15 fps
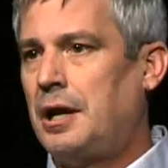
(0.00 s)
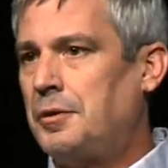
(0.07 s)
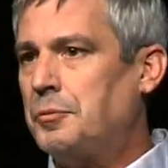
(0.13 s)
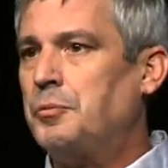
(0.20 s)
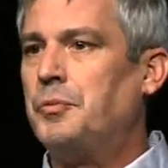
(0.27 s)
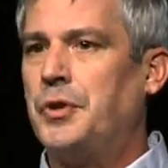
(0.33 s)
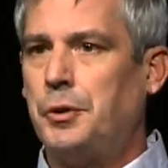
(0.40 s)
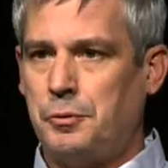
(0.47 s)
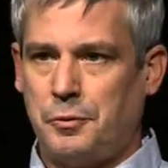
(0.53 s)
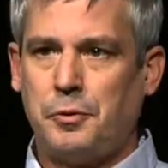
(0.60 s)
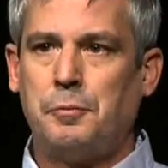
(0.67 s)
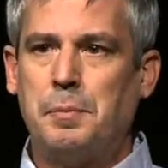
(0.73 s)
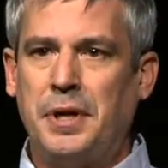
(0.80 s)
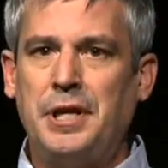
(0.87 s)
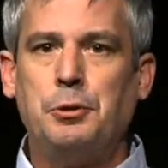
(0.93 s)
There are
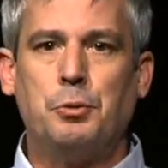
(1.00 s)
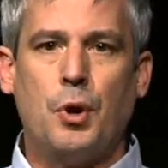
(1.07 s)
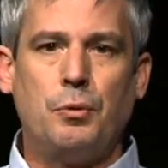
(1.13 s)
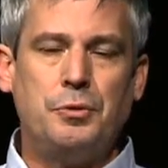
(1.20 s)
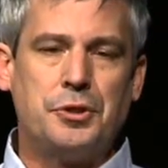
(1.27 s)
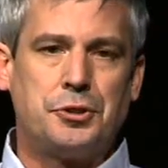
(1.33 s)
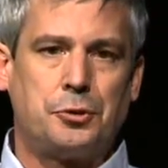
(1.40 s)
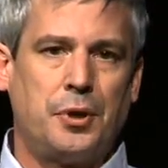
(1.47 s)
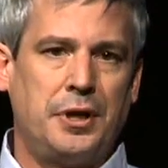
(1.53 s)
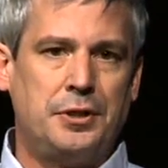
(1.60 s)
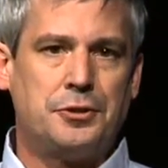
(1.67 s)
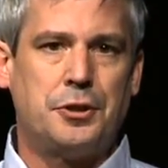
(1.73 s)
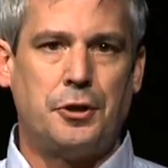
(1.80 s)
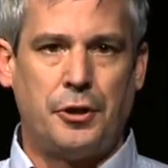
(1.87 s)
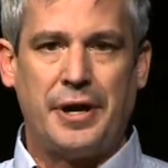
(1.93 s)
many rodent strains
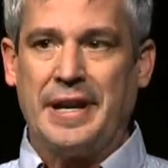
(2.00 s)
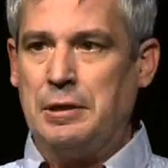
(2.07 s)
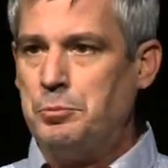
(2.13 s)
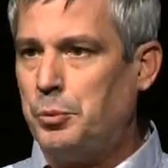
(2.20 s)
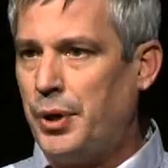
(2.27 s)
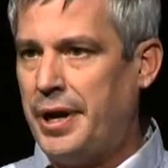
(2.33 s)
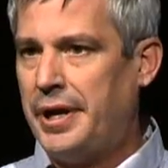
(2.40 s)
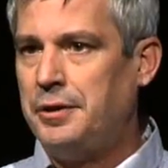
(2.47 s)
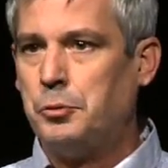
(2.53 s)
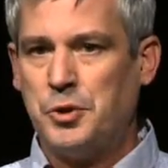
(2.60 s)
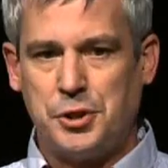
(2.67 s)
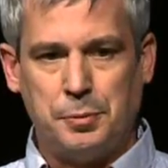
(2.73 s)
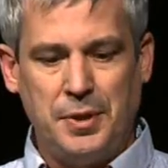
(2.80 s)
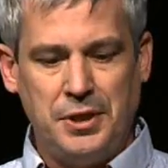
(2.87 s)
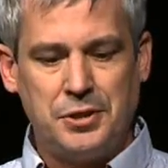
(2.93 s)
that are inbred,
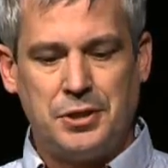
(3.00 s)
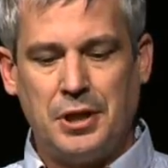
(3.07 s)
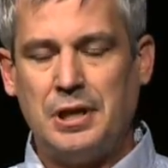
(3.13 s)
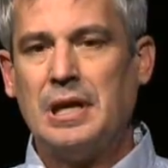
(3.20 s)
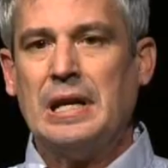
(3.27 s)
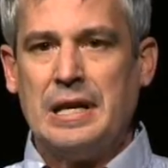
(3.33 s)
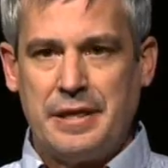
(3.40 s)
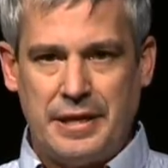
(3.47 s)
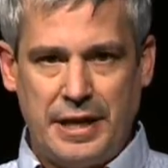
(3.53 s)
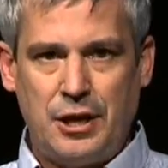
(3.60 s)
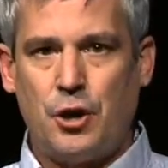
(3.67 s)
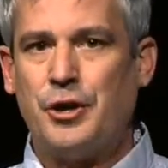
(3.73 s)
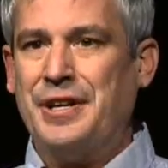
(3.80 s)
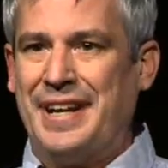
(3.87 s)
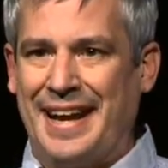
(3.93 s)
which means that they
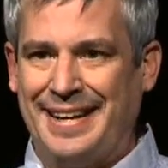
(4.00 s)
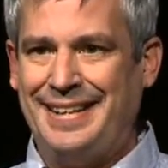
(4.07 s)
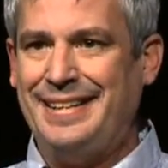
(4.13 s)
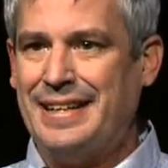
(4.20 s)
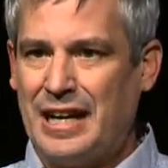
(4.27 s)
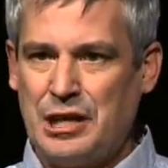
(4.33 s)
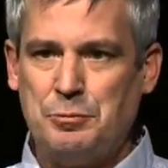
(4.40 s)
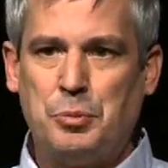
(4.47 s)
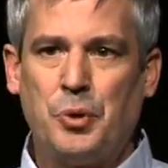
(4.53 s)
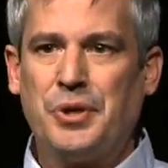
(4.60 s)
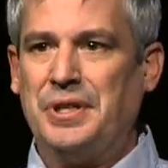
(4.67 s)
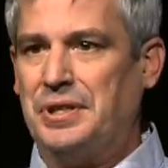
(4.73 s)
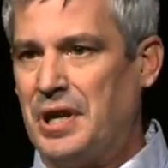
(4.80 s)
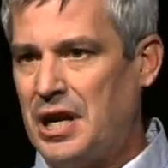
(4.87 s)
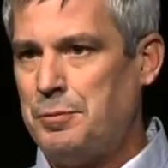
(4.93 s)
are
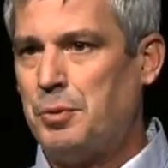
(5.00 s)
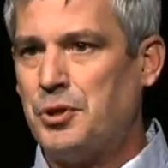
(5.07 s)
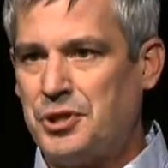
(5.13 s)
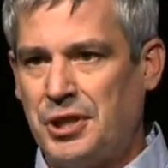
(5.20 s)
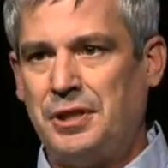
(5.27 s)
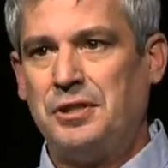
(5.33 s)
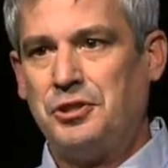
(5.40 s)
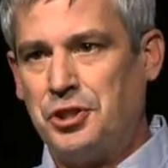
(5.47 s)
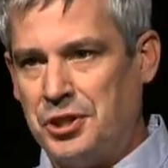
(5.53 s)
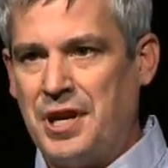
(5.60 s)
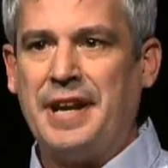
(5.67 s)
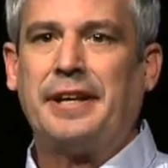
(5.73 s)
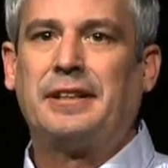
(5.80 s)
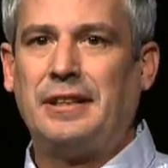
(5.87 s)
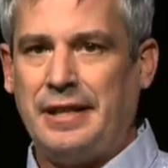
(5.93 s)
99.9%
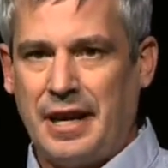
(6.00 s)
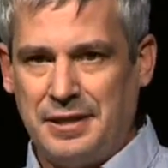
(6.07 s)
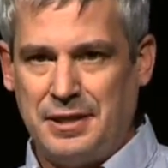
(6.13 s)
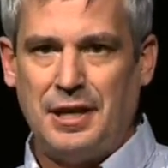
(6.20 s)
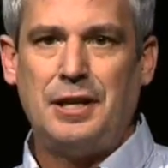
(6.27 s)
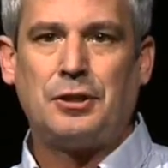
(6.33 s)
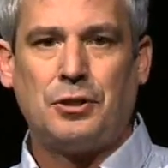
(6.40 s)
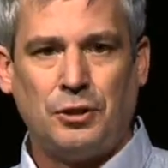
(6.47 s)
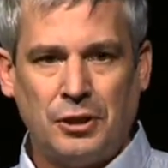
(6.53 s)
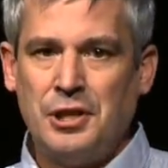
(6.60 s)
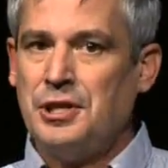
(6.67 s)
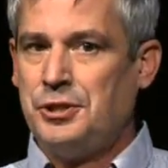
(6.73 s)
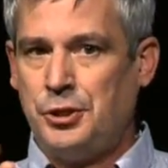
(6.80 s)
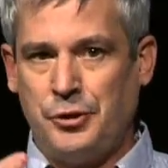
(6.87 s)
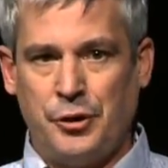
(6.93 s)
genetically identical
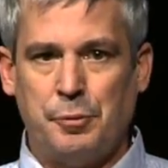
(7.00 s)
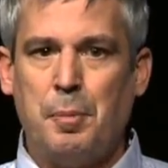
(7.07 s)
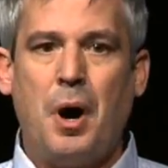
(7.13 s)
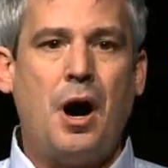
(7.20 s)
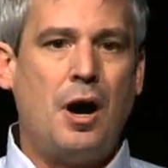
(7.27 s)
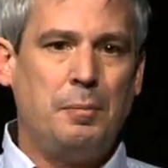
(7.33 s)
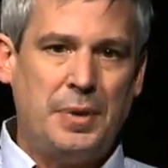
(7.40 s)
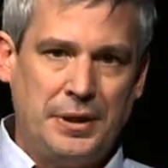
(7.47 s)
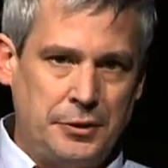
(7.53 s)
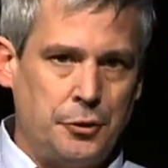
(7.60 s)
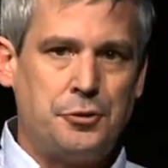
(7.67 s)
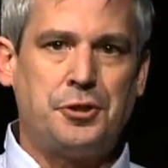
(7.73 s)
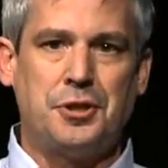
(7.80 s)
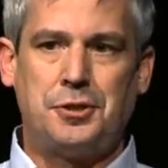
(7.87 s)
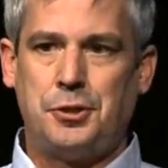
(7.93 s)
to their mom and their
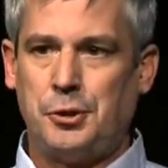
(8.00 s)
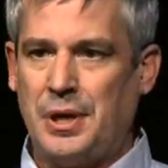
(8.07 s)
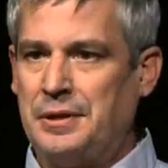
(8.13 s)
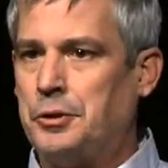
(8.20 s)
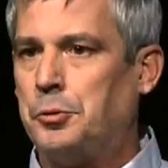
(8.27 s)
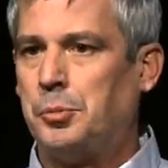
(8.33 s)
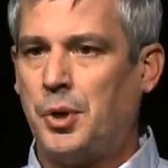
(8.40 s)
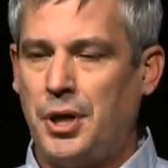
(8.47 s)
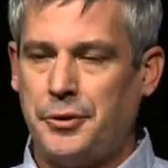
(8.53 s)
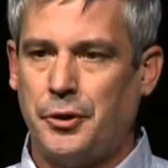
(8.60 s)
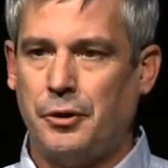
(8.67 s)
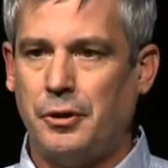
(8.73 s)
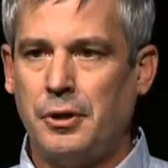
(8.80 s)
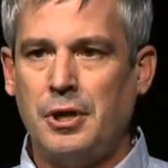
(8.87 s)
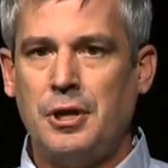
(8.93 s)
sister and their brother.